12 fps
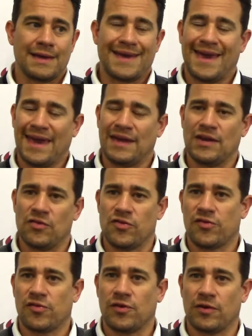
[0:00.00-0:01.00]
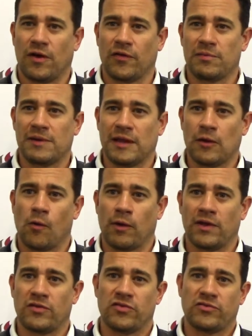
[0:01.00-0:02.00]
can and should ultimately
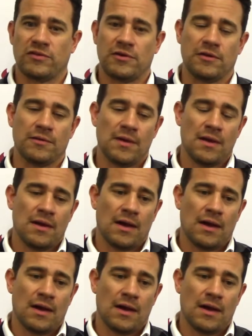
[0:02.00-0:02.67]
orient us to do.